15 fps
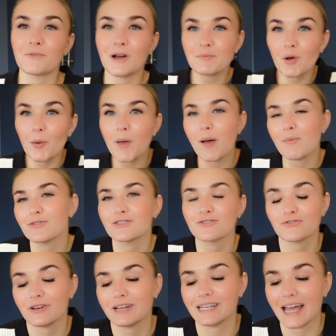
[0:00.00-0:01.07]
I'd pop it up onto the
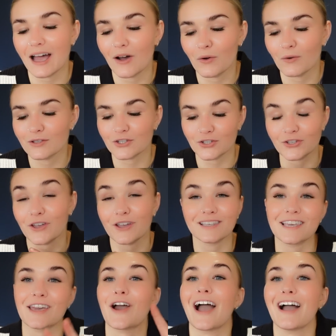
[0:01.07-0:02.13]
screen now just so you can
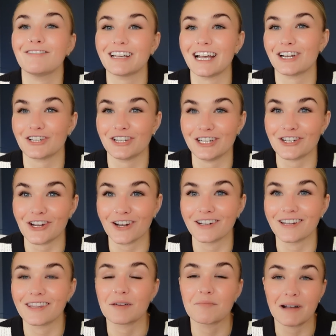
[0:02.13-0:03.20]
see it. I haven't actually
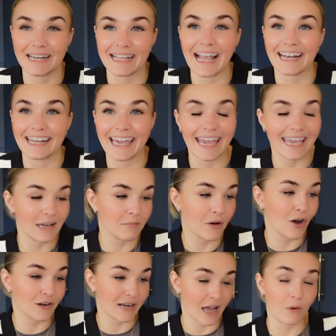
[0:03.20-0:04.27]
done the money allocating
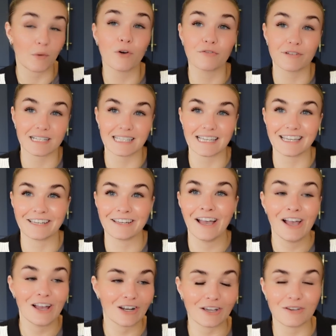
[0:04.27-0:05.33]
part now. Obviously,
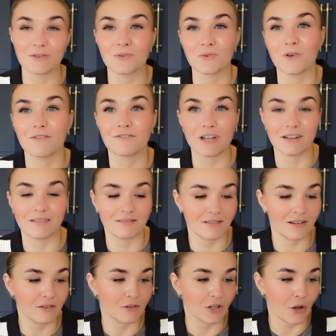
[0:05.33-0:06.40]
like you saw, I've
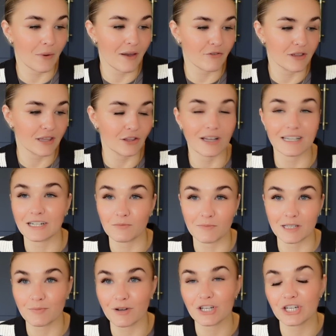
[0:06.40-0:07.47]
done everything that I did on my
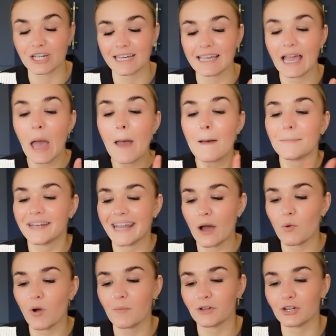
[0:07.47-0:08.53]
spreadsheet. But
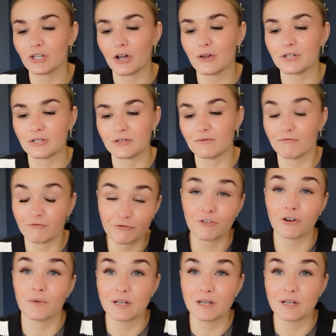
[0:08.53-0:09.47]
now what I'm gonna go through